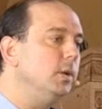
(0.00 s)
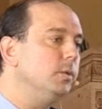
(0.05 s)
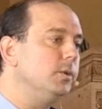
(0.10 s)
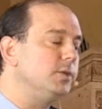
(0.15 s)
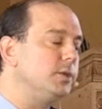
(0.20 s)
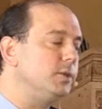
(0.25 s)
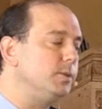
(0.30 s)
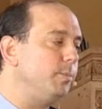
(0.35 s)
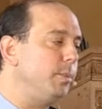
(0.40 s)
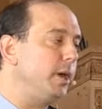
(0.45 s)

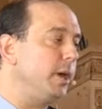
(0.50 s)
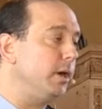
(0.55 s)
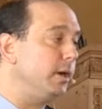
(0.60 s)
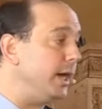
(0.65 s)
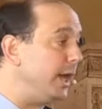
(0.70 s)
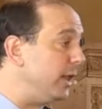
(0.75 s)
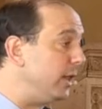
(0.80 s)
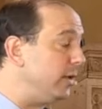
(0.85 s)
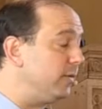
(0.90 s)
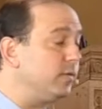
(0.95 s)
which is better
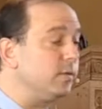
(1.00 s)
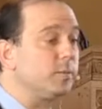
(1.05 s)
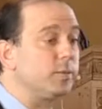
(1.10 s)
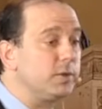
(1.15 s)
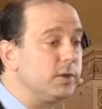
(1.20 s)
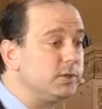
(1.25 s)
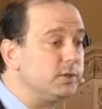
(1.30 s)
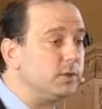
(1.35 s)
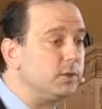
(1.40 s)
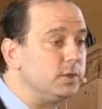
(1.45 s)
not only for
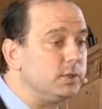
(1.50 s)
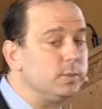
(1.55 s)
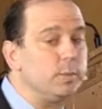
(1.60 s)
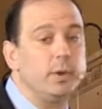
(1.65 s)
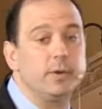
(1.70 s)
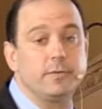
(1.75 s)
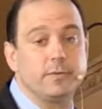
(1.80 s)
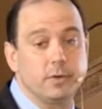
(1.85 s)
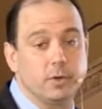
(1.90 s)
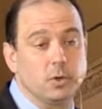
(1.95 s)
prisoners,
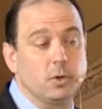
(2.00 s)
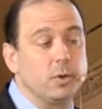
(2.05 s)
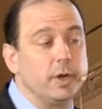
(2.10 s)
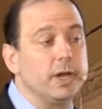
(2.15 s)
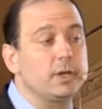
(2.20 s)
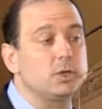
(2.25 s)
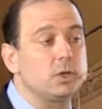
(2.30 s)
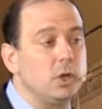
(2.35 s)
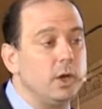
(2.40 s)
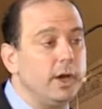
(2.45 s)
but for
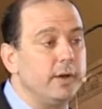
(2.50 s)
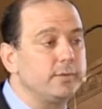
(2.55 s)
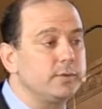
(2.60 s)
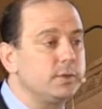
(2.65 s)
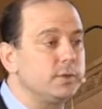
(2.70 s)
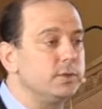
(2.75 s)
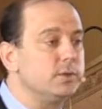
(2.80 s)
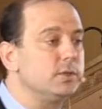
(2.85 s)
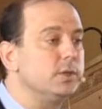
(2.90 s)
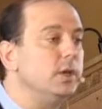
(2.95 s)
correction
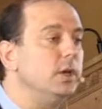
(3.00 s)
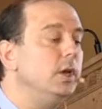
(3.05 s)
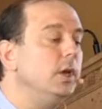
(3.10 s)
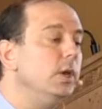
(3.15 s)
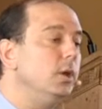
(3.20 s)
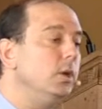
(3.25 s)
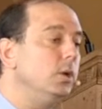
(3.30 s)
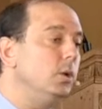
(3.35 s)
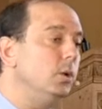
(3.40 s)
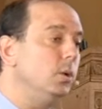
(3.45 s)
officers
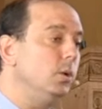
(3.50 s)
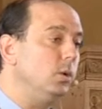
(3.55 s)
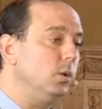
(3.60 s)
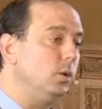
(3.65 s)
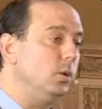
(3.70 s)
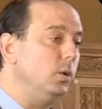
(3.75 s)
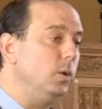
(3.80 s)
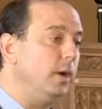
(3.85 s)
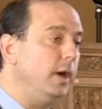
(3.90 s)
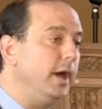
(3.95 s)
who,
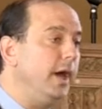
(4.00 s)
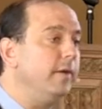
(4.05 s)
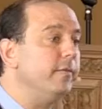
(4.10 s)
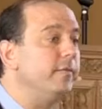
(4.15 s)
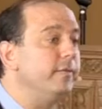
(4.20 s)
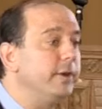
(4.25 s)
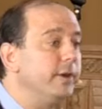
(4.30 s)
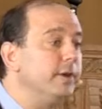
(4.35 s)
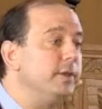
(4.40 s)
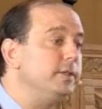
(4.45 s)
who have
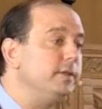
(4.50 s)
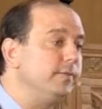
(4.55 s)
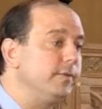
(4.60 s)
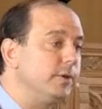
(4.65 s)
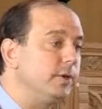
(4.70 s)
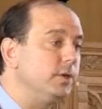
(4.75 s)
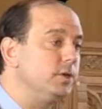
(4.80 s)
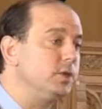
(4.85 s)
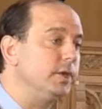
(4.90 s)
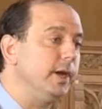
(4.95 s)
a very
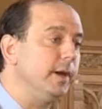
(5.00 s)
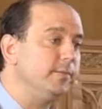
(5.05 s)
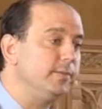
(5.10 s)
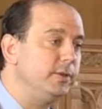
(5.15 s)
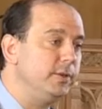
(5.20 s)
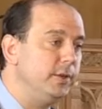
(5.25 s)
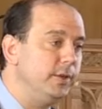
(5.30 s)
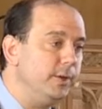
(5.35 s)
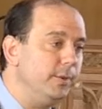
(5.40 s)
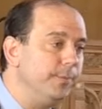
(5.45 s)
difficult job
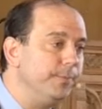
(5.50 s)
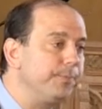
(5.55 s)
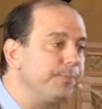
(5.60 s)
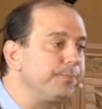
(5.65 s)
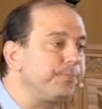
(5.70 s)
to do.